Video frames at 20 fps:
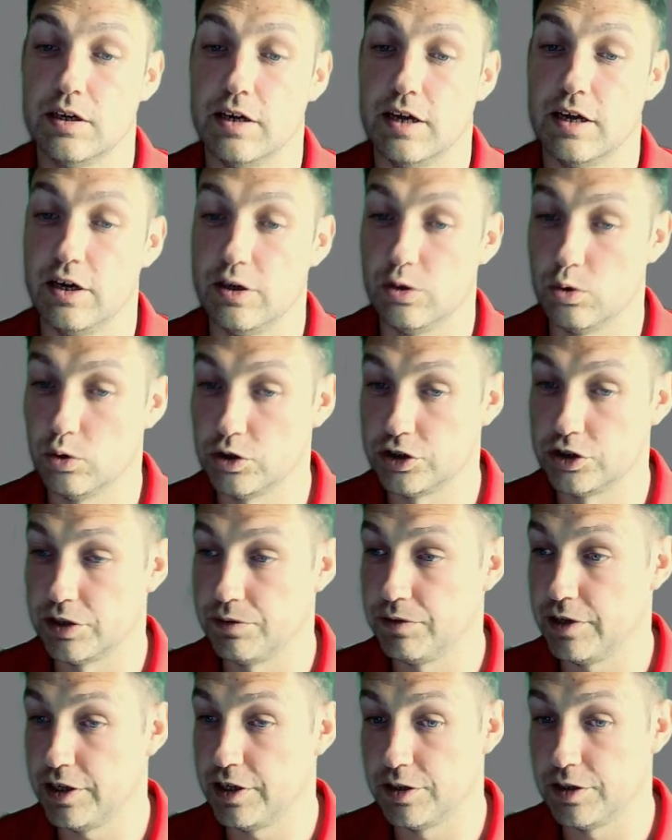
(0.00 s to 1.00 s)
I also
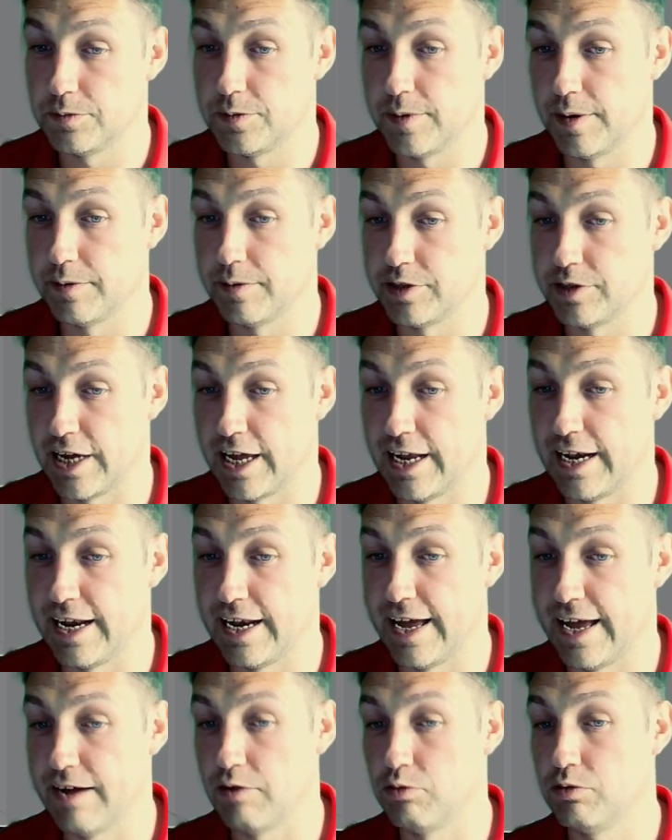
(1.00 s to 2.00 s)
need them to be able to
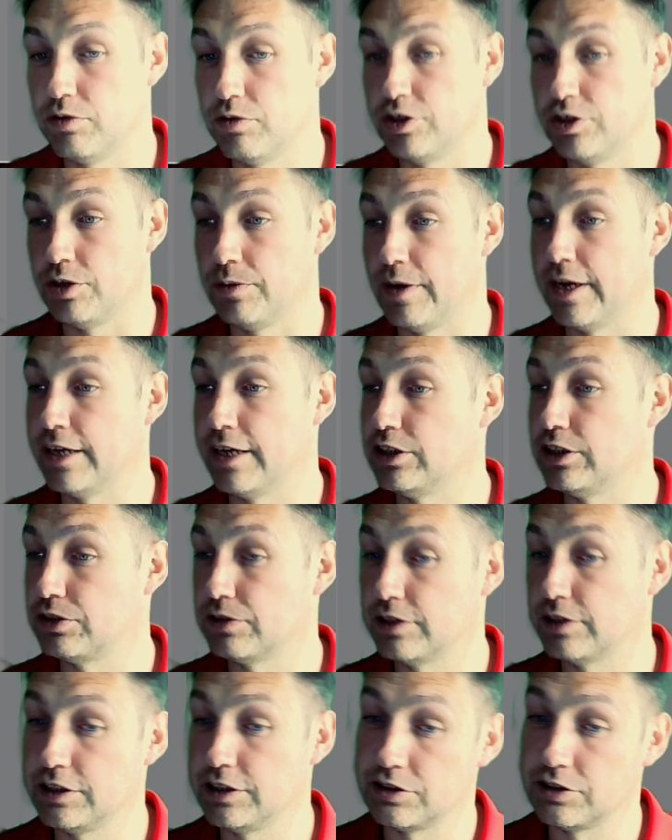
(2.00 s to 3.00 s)
allow new
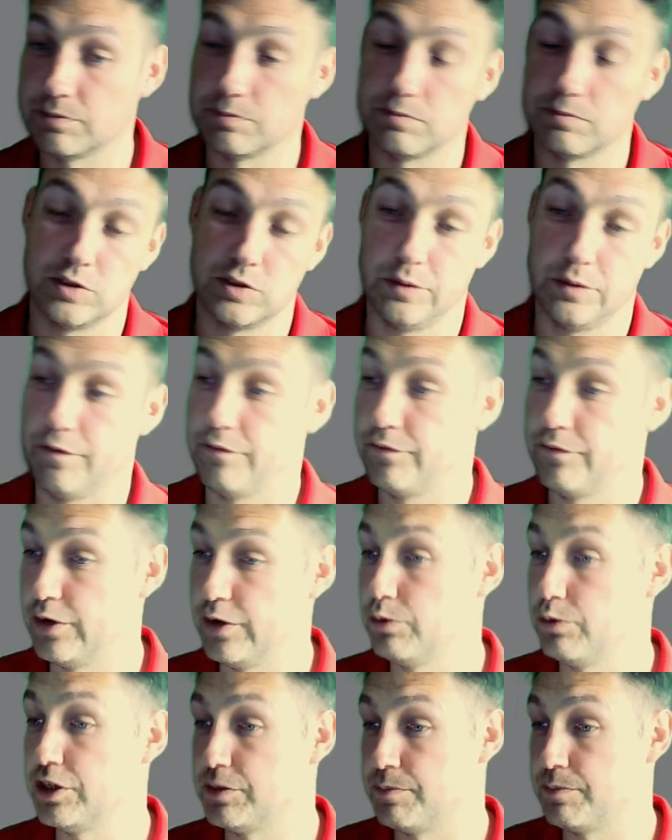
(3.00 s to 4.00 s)
entries. So if a
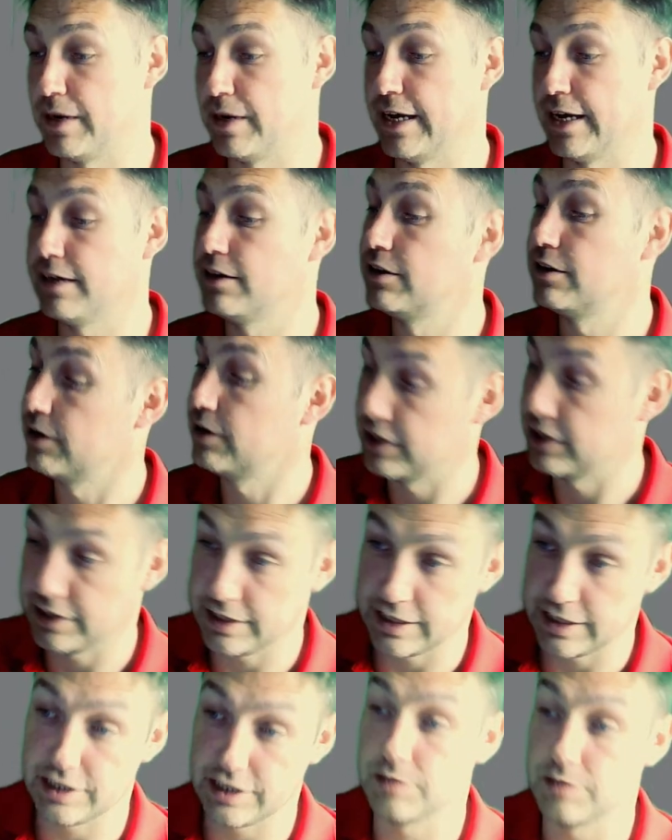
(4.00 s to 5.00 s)
field is blank, I
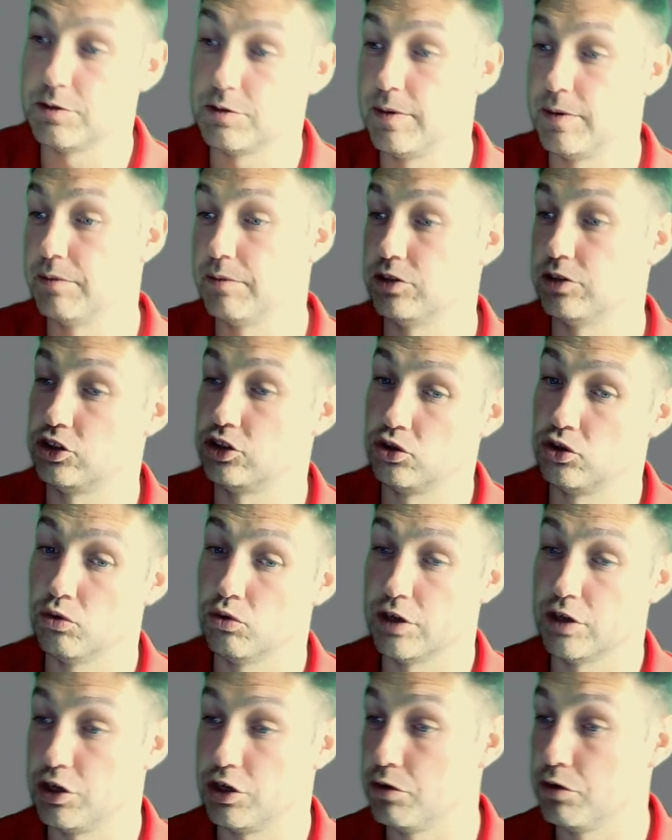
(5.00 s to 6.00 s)
need them to be able to
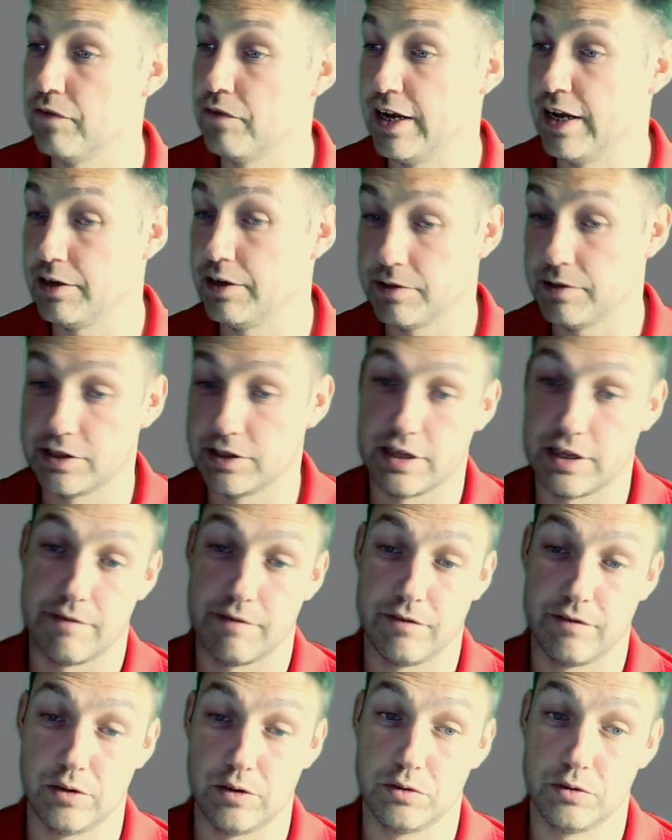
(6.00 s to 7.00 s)
store a new value into that
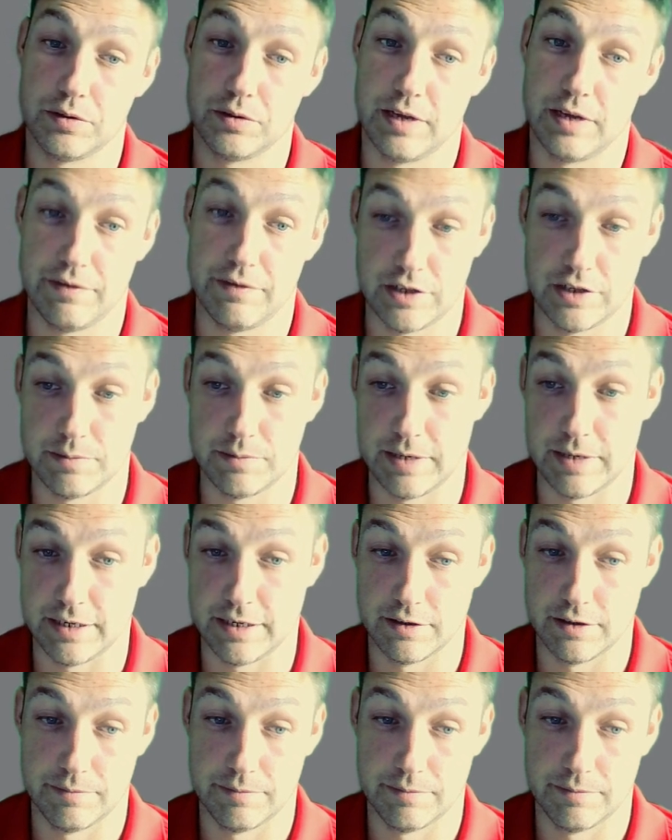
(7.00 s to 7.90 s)
field if it's blank.